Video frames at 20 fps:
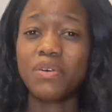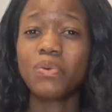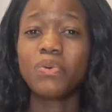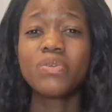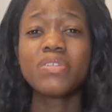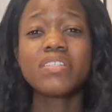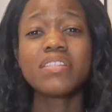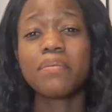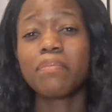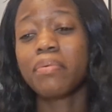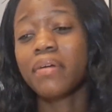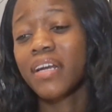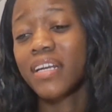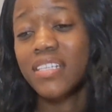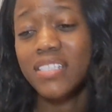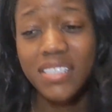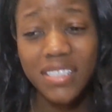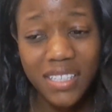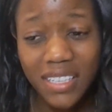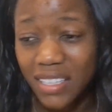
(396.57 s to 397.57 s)
Who's the
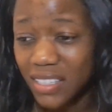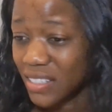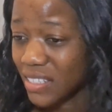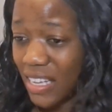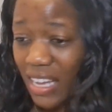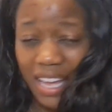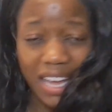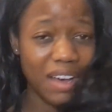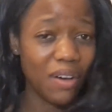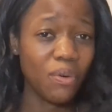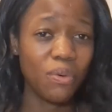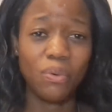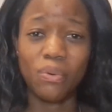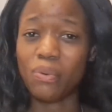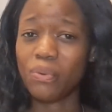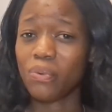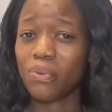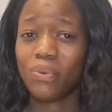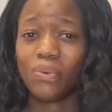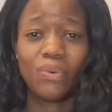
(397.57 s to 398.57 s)
president?
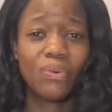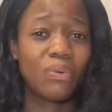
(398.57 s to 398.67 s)
How?